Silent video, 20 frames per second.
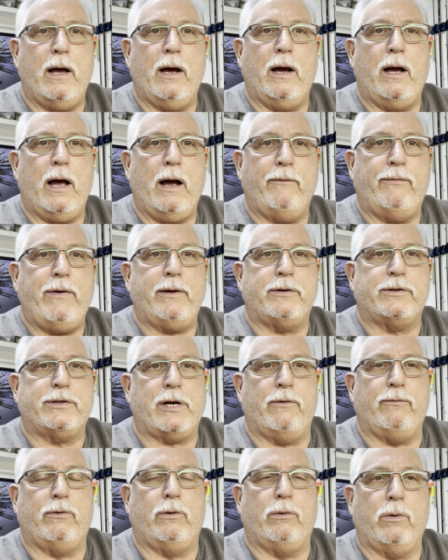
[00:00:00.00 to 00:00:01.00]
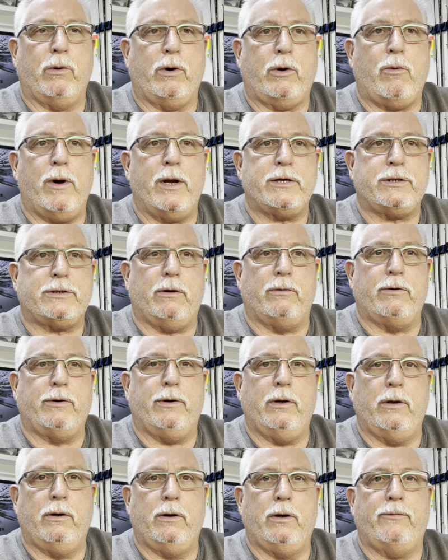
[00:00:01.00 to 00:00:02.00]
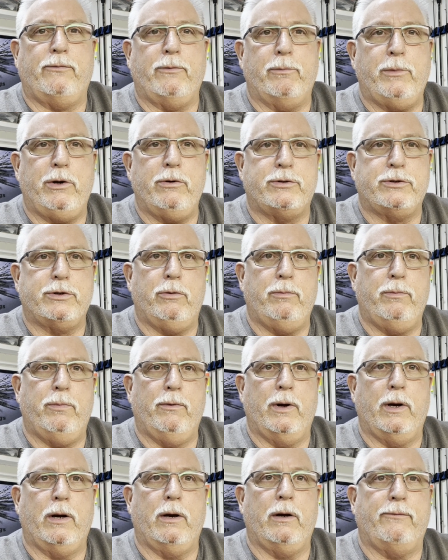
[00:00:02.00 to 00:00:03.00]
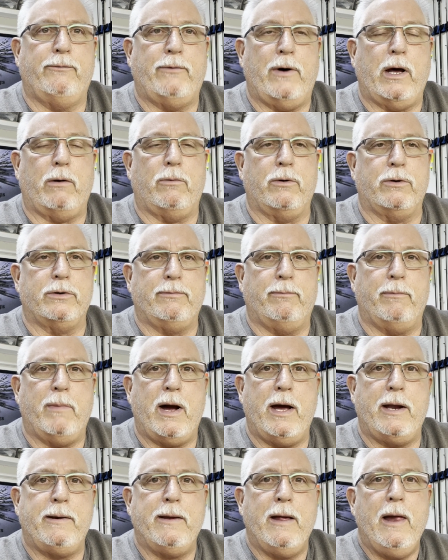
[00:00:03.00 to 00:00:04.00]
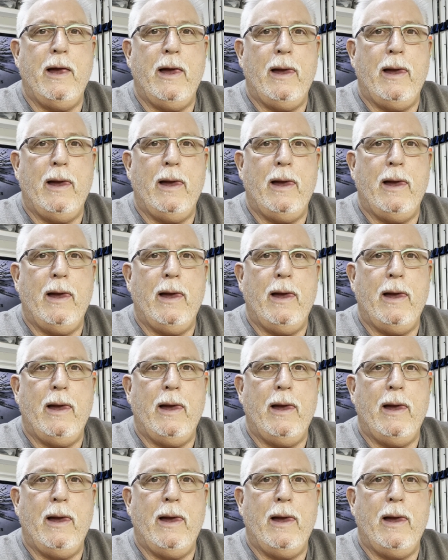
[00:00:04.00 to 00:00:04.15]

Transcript: Uh, I've had several requests on the uh, from YouTube uh, followers of mine